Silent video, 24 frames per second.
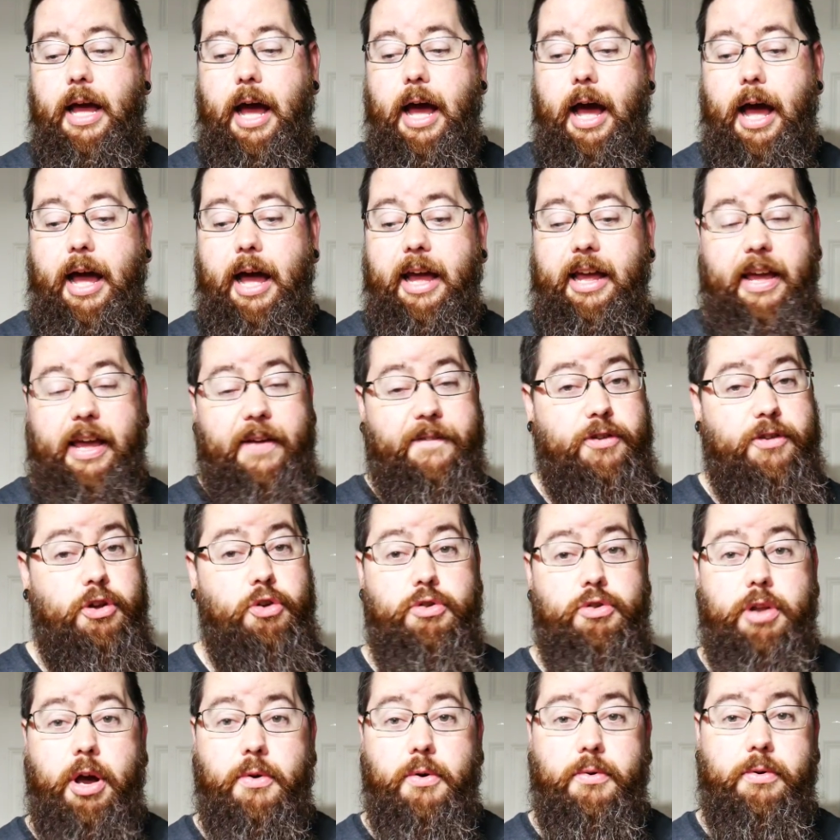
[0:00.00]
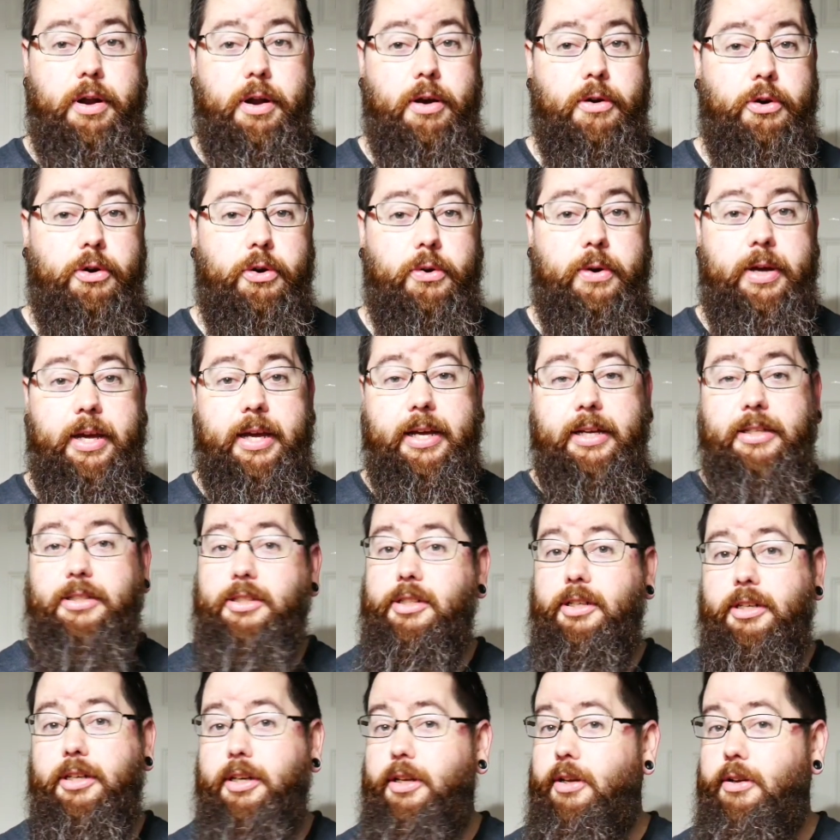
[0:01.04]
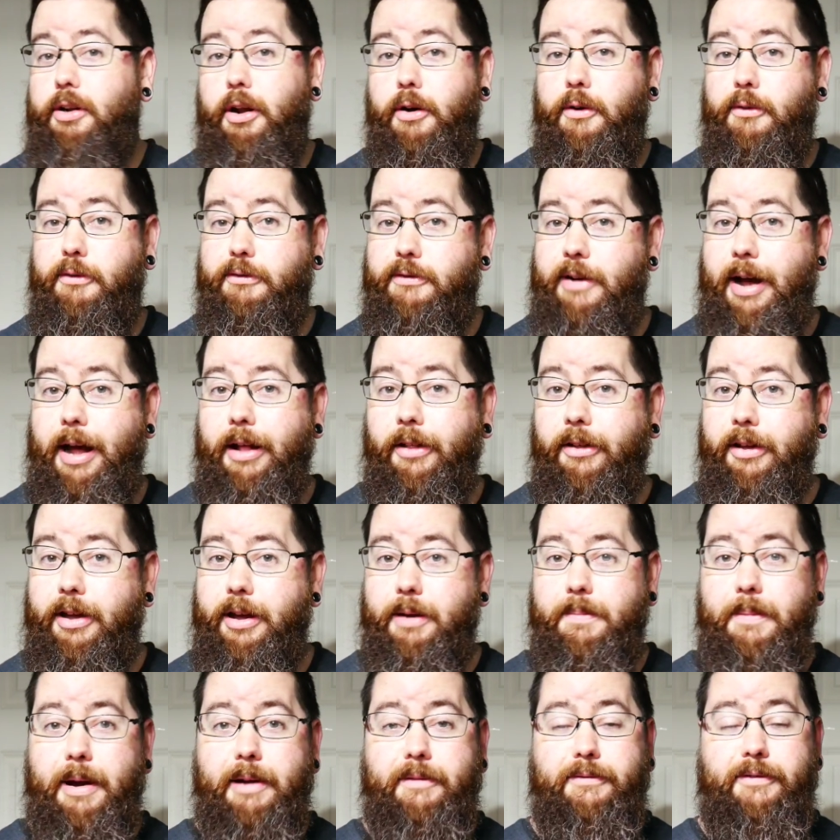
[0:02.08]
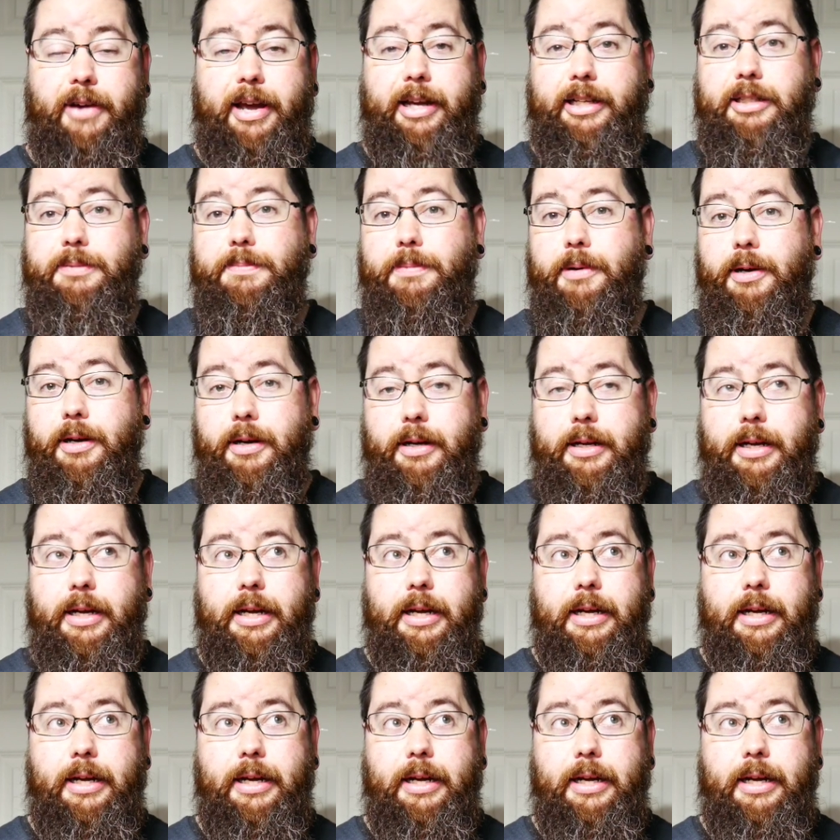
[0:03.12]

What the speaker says: If you don't know who he is, or you don't follow him on Facebook,